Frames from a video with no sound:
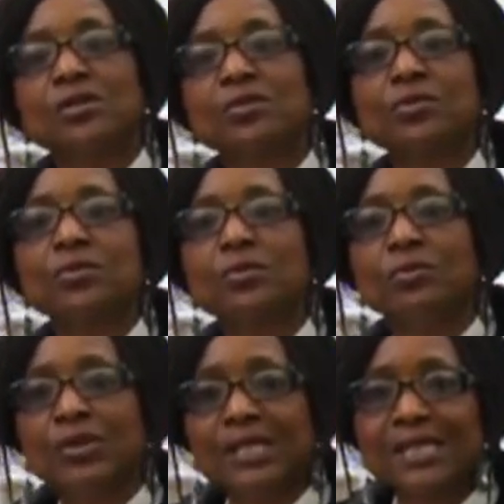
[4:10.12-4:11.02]
to
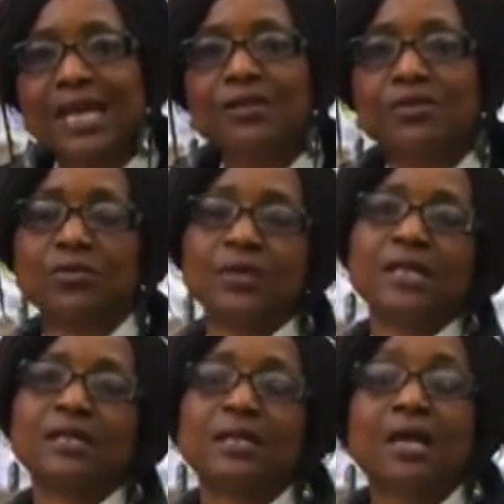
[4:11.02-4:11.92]
retain
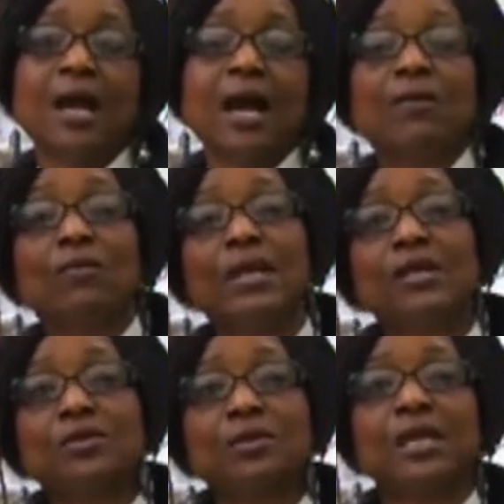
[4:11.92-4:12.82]
students. And when
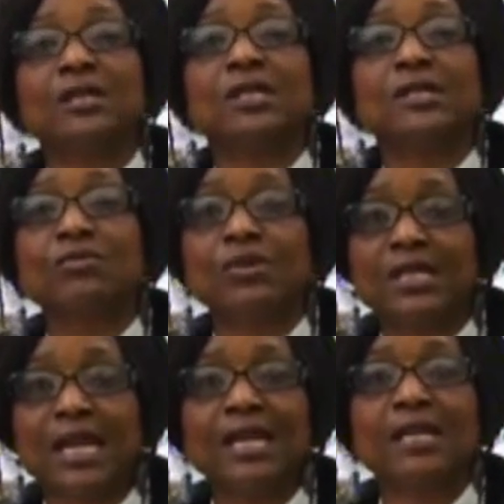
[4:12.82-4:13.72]
a student is
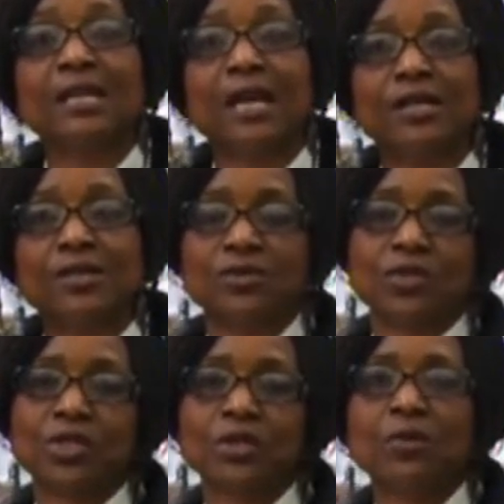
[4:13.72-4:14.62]
retained in an
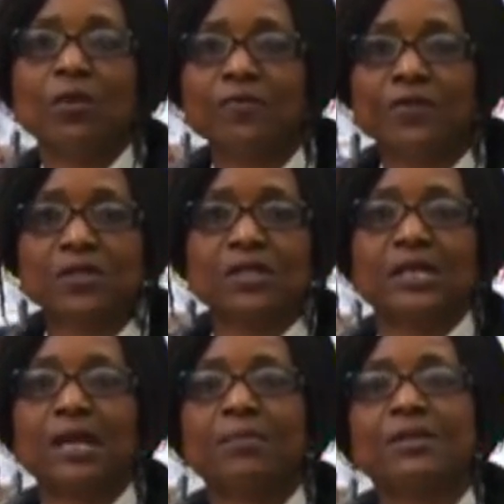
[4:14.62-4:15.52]
institution, obviously
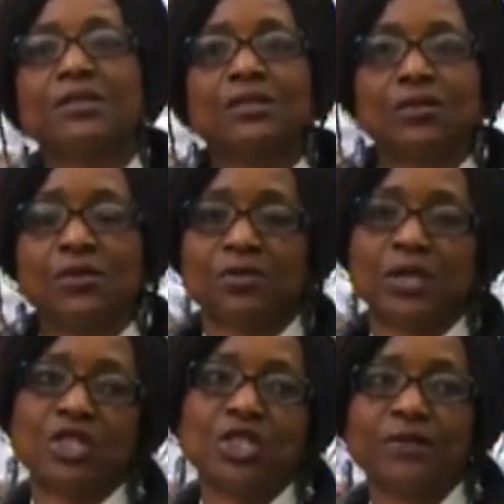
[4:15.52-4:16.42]
that person is going to
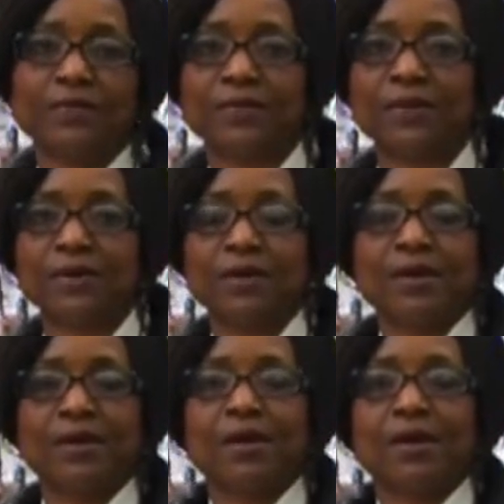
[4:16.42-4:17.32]
achieve.
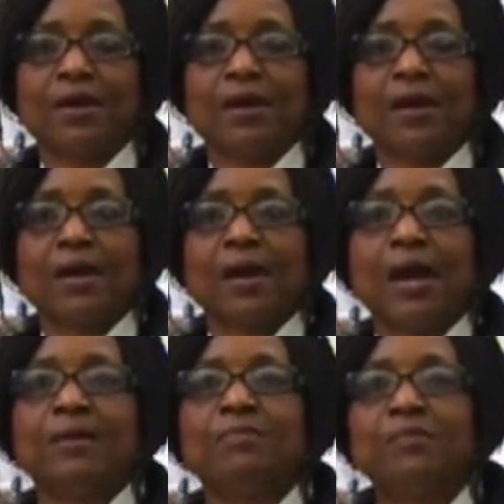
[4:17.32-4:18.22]

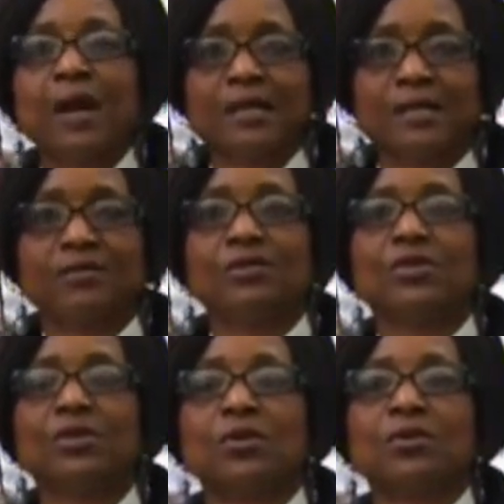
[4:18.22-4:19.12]
And as a
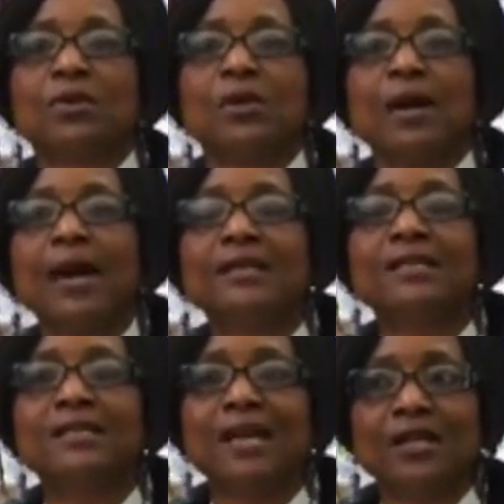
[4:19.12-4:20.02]
result, I
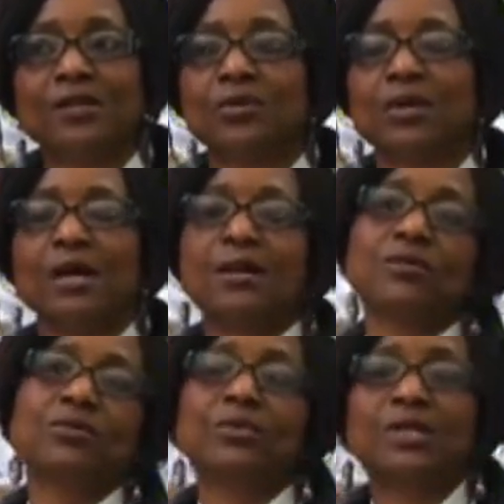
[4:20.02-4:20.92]
decided to carry
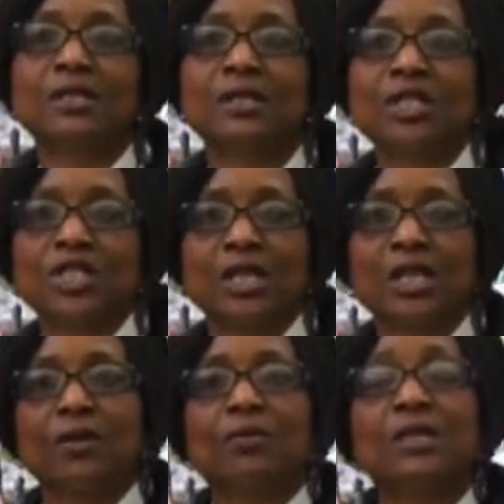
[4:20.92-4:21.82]
out research
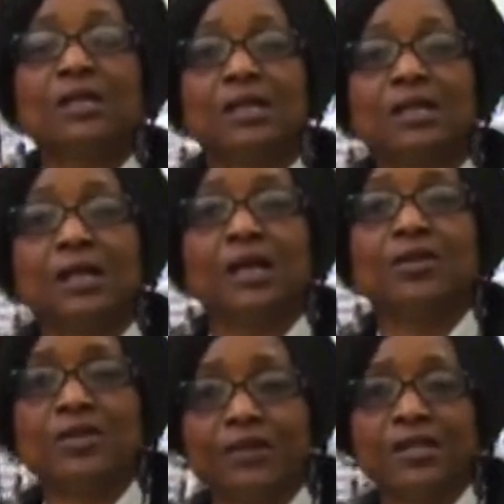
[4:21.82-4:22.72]
with the
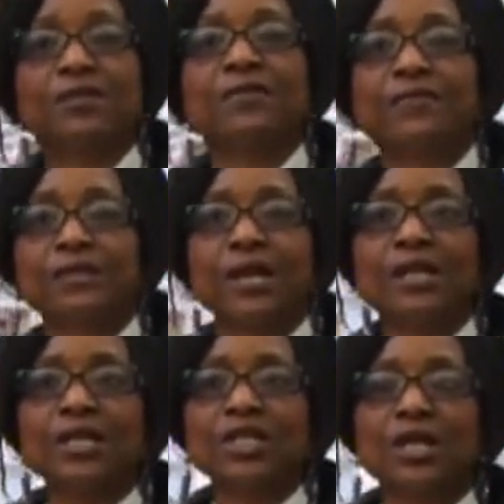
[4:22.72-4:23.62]
University of
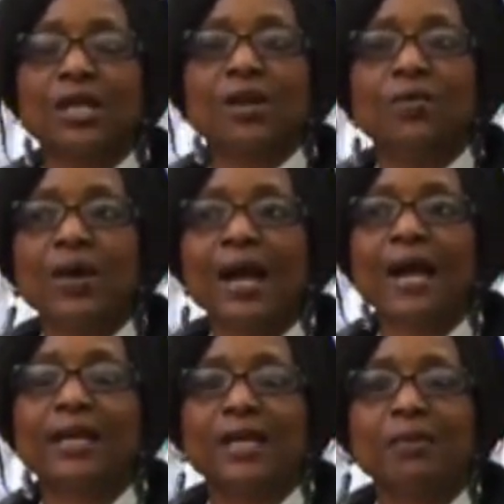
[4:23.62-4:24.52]
Greenwich, where
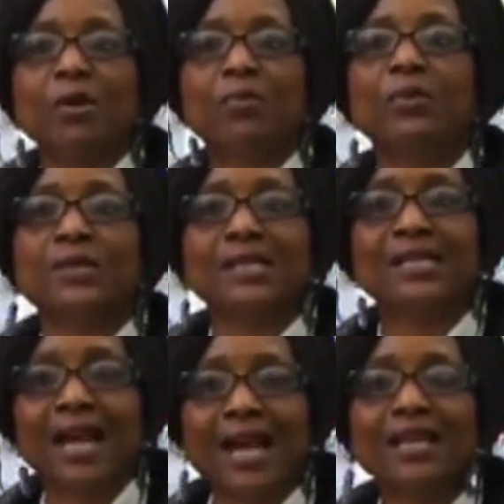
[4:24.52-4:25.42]
I came up with
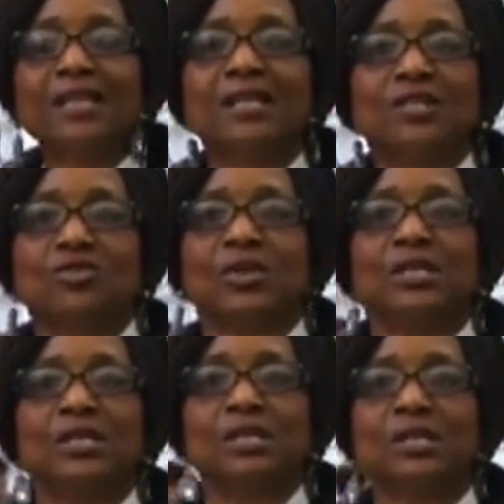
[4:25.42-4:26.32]
9 key
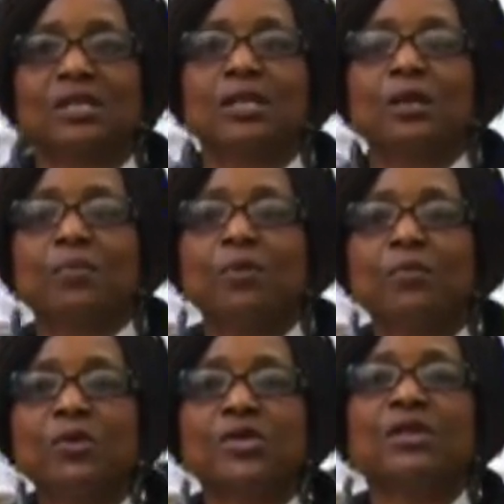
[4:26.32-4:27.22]
strategies
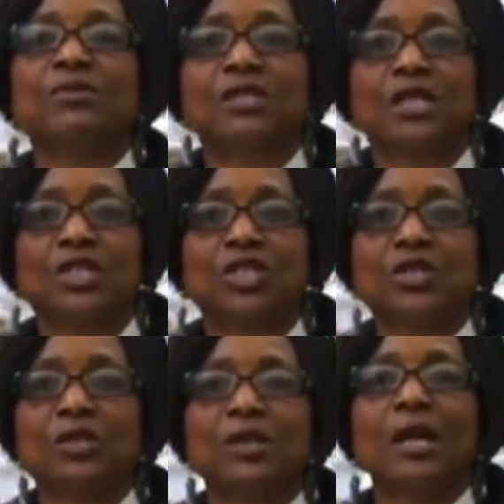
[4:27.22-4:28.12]
promoting
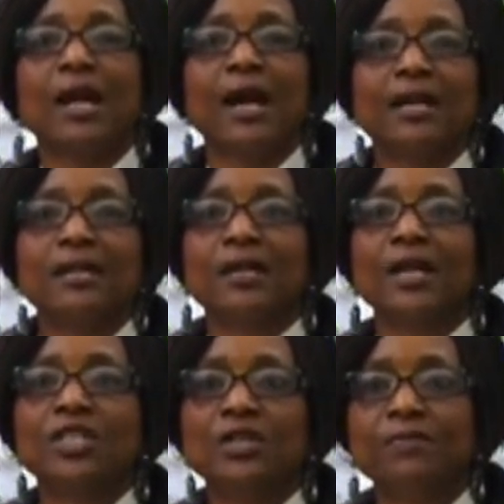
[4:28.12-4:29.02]
retention and
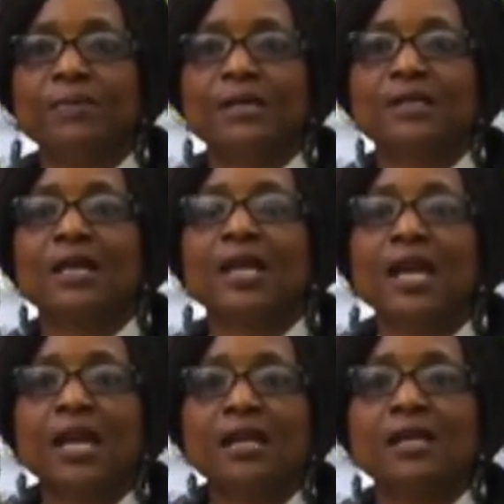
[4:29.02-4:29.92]
achievement
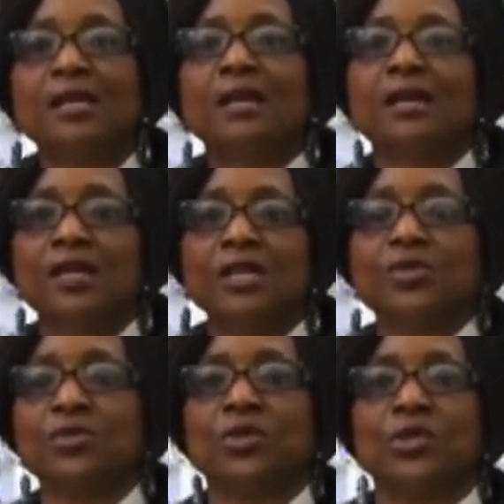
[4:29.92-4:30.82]
in
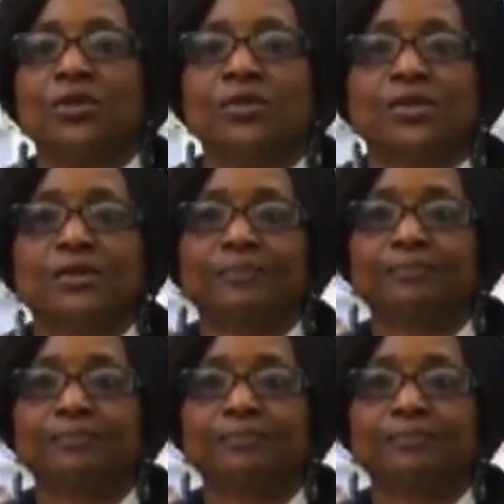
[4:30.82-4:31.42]
institutions.